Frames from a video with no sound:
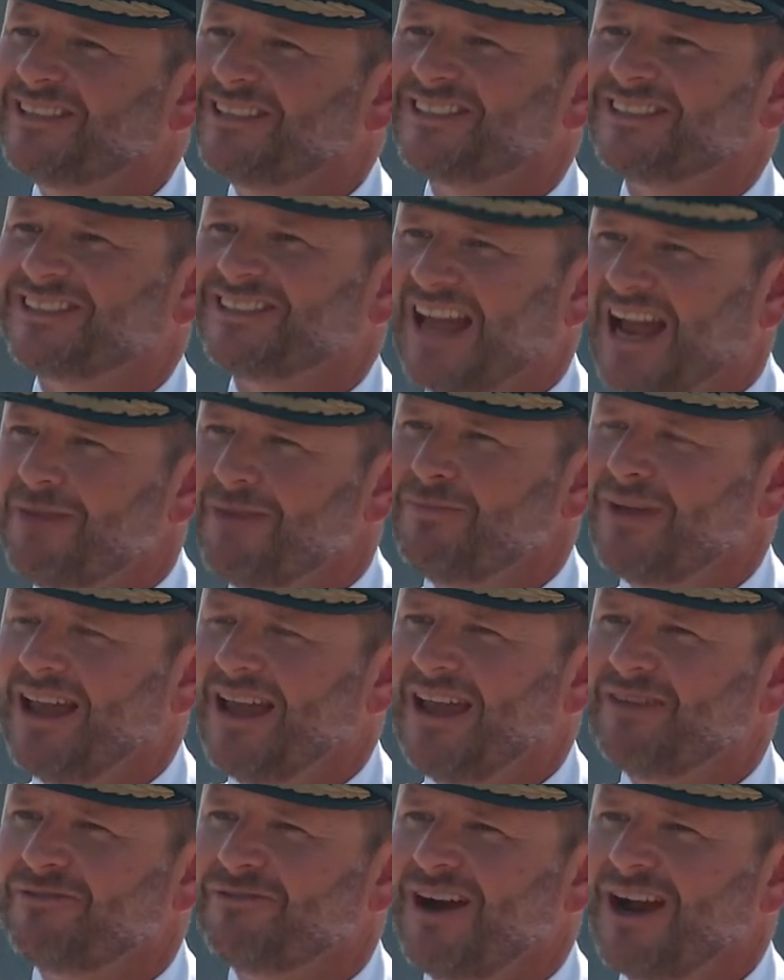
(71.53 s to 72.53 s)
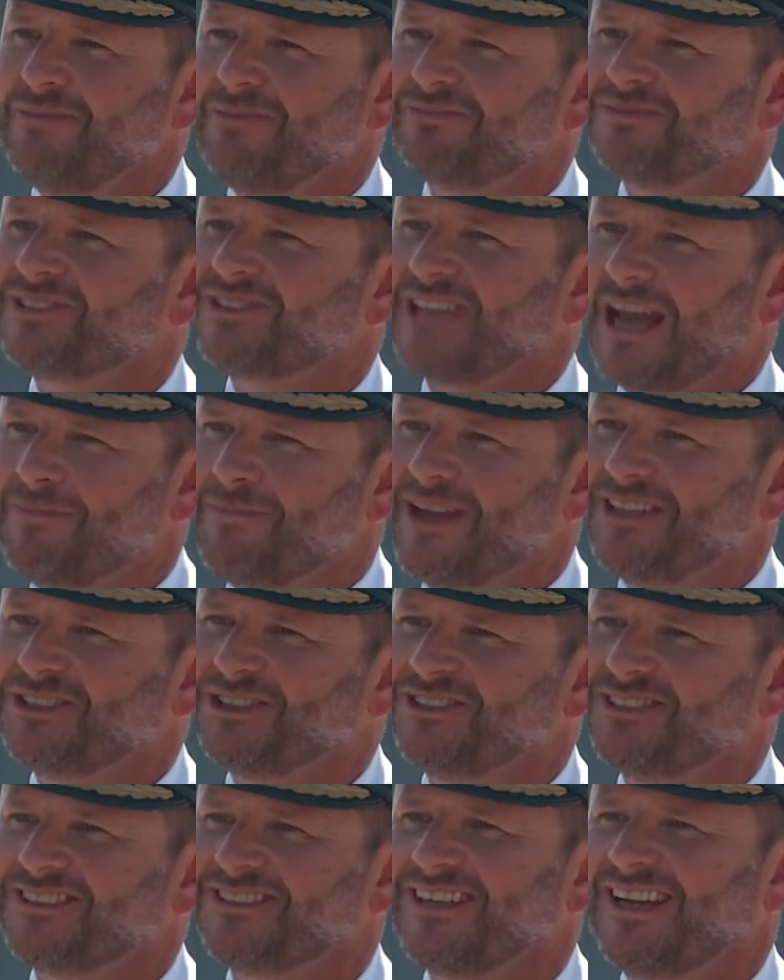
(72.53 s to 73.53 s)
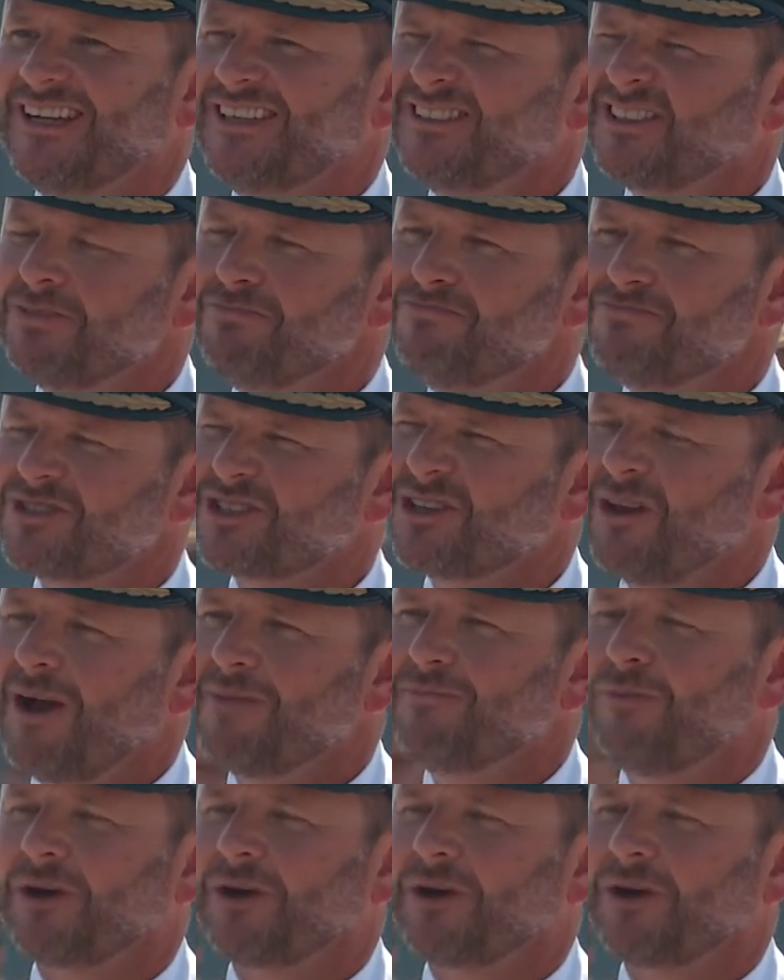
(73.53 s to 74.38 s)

It's the same airframe, same engines, some slight